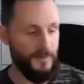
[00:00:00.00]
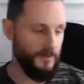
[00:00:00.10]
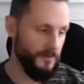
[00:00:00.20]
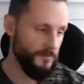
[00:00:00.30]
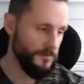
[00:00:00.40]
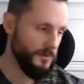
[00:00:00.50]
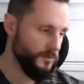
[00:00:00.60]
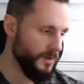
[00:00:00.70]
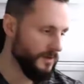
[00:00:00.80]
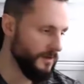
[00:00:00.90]
think there's
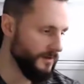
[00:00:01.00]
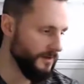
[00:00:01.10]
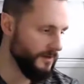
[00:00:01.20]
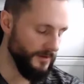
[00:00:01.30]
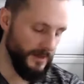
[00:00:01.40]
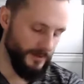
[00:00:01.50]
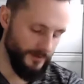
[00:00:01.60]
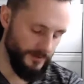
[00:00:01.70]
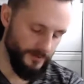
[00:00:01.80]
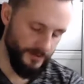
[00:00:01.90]
one other thing on
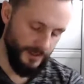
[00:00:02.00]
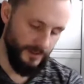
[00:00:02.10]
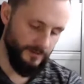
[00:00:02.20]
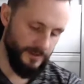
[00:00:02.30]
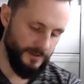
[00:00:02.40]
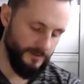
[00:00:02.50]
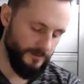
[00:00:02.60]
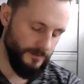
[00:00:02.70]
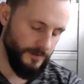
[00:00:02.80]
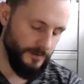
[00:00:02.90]
that Gary
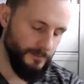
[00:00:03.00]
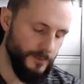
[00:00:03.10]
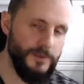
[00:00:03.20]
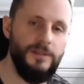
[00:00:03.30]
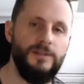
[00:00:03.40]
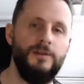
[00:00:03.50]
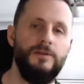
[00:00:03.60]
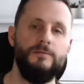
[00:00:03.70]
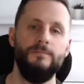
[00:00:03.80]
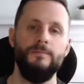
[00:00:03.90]
kind of pointed
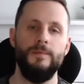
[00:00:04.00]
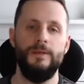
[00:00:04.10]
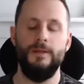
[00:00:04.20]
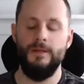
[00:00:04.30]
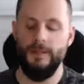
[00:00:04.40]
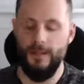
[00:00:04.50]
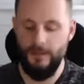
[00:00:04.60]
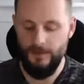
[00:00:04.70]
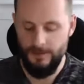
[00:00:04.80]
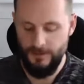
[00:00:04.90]
to. And
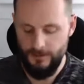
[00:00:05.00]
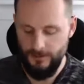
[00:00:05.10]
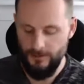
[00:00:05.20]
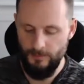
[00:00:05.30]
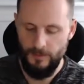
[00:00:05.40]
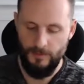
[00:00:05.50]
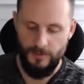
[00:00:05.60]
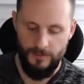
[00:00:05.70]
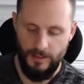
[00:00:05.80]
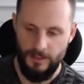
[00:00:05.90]
again, guys, it's well
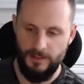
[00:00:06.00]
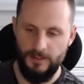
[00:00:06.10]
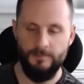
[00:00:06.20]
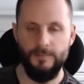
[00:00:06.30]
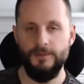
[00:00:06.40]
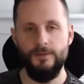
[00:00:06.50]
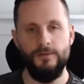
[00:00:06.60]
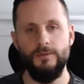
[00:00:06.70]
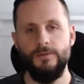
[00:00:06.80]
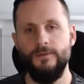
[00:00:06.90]
worth you catching up on these
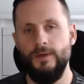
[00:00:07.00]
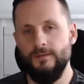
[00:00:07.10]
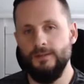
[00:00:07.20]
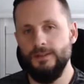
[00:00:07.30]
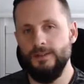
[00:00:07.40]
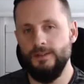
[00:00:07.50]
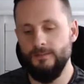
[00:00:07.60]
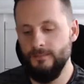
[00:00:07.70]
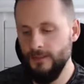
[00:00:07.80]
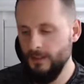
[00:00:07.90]
calls if you haven't
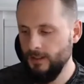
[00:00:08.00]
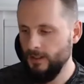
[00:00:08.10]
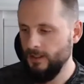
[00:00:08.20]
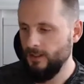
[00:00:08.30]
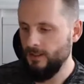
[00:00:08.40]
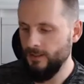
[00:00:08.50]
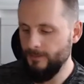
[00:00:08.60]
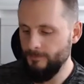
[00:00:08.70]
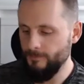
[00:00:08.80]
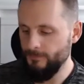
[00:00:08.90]
seen
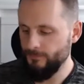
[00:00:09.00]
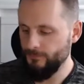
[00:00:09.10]
them,